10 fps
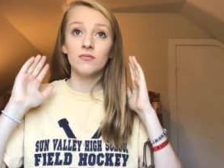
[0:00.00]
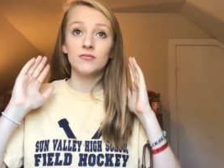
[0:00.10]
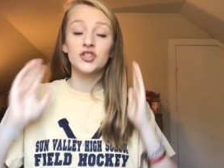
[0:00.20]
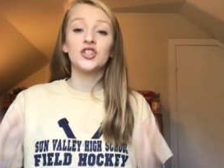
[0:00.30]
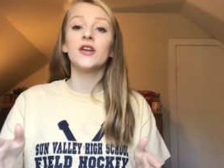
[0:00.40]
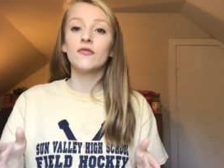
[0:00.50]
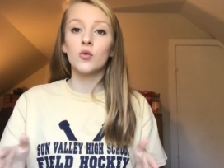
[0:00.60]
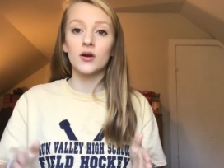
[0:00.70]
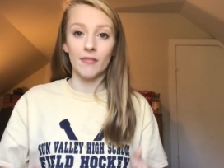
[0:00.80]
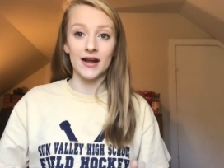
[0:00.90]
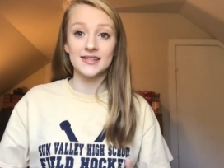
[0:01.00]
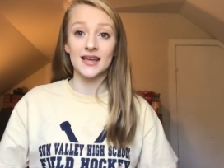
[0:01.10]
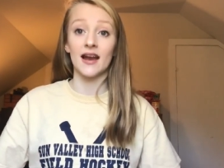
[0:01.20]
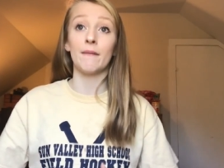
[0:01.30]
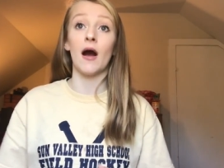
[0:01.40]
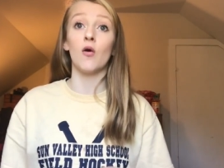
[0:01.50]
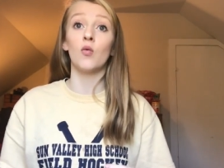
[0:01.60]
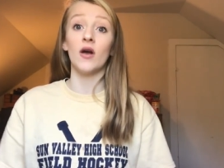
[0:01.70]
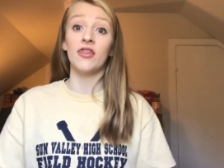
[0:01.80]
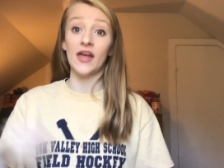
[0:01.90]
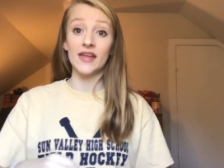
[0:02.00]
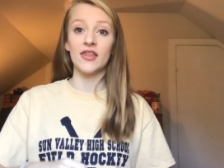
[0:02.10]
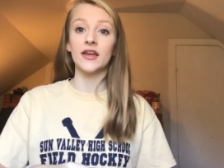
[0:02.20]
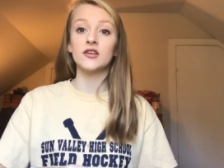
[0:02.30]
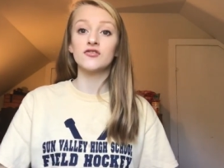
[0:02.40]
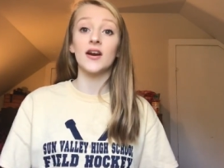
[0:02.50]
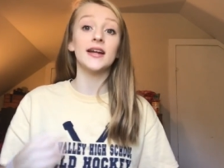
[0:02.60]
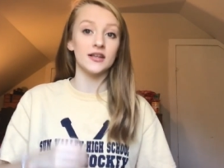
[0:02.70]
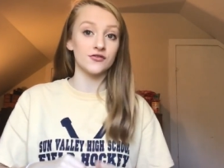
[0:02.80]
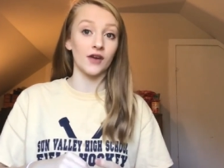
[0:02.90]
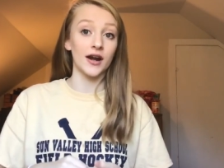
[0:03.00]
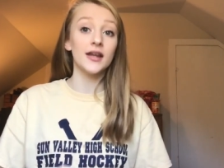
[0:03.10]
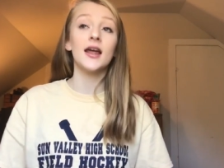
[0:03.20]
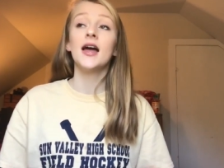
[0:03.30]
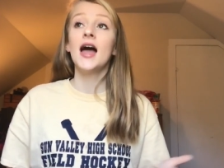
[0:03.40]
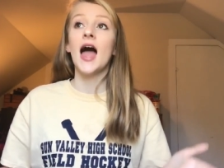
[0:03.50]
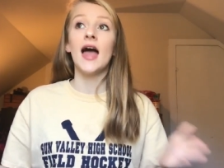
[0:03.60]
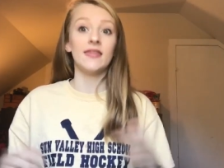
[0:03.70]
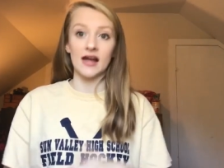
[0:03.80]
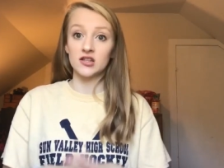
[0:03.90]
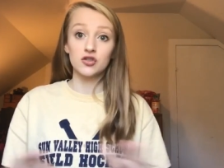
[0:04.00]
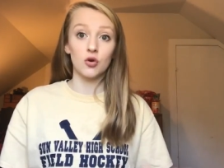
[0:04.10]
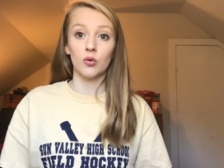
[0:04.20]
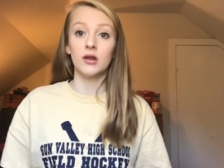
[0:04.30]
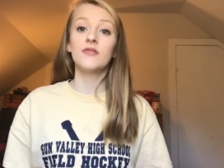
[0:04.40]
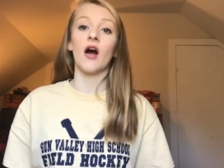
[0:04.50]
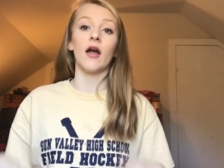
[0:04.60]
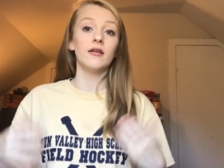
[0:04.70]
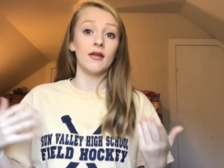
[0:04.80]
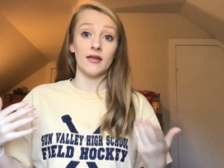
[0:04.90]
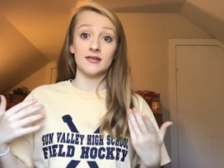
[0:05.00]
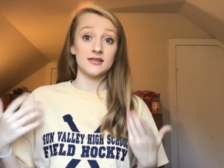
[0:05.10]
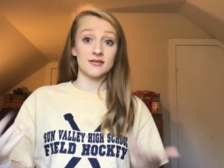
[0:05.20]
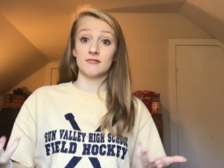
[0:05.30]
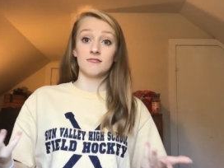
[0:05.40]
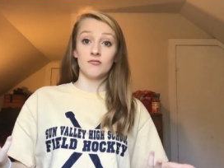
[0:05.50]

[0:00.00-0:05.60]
straightforward mindset about what they think is right is right and that's totally fine and that's